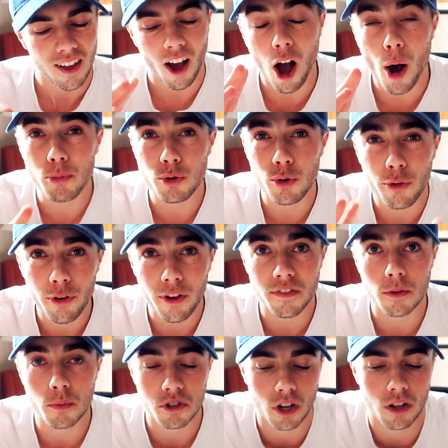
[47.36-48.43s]
up to
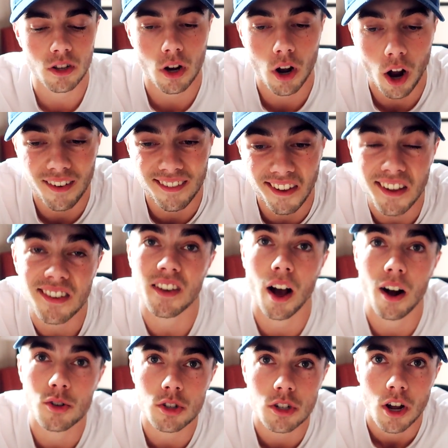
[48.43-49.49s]
50%
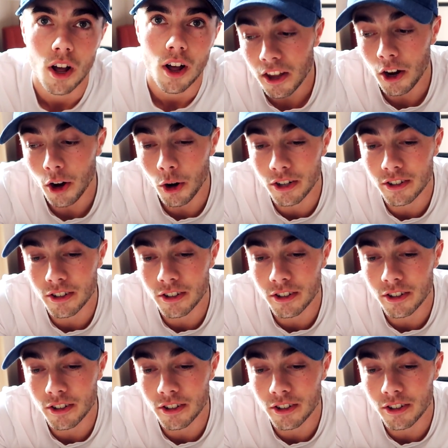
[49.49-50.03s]
discount, you know,